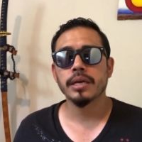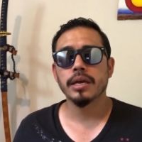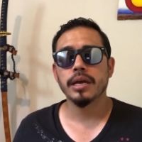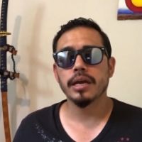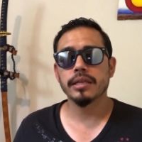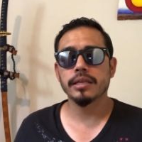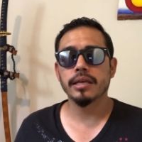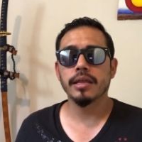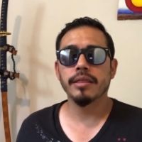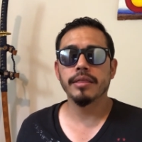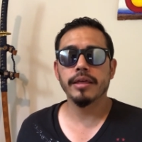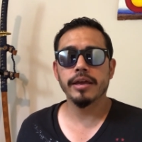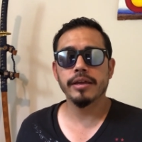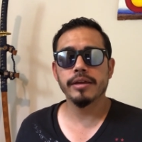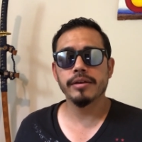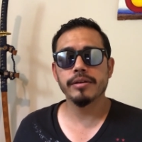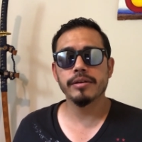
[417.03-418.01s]
and then
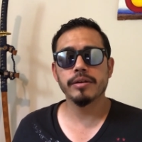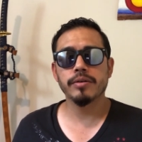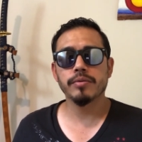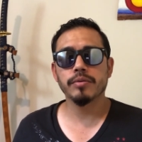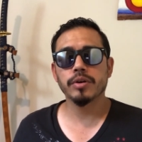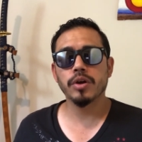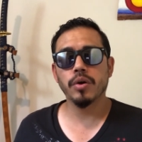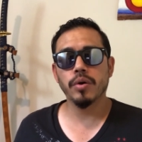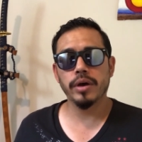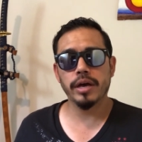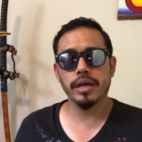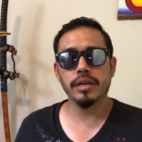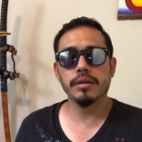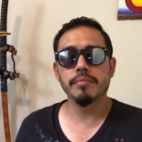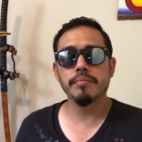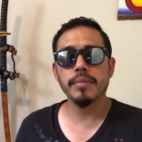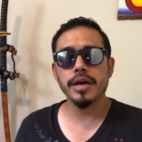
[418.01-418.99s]
they go ahead
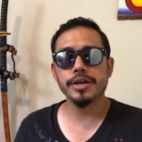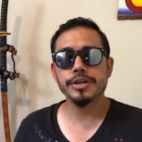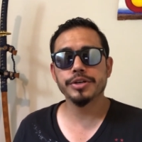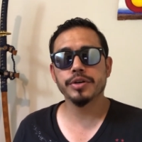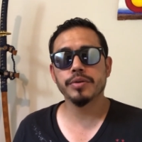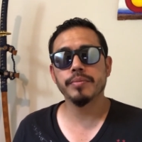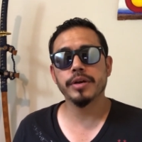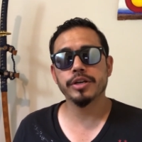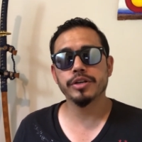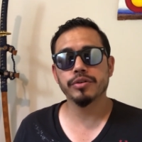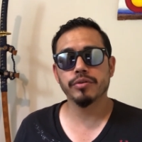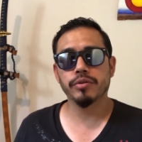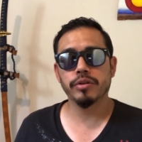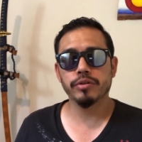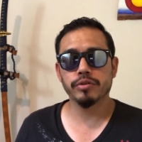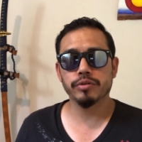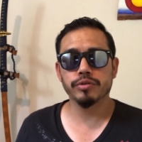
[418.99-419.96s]
and measure, make sure
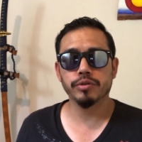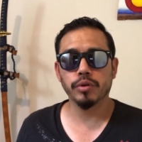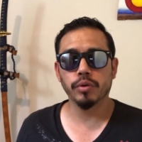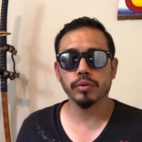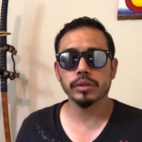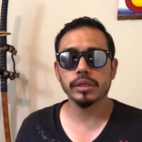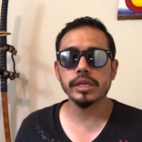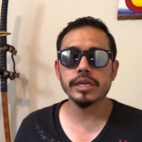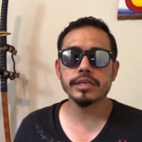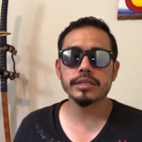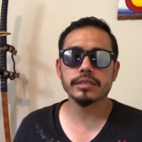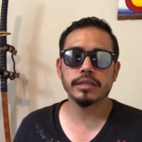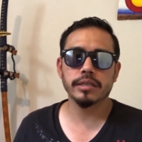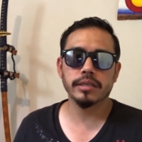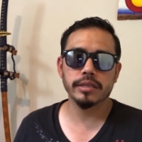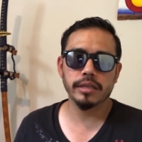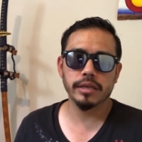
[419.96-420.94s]
that there's no leaks,
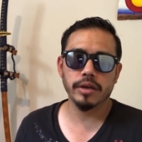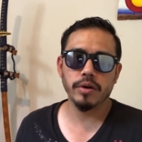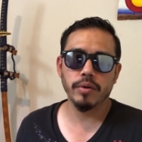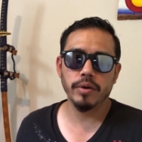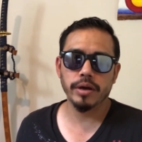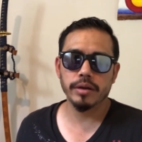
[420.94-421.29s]
and then they go ahead